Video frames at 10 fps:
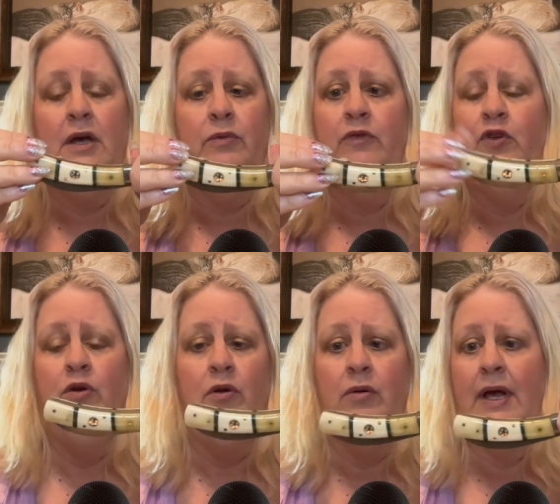If
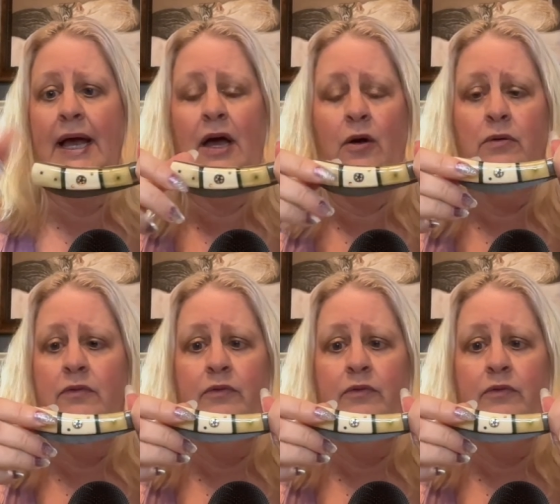you're out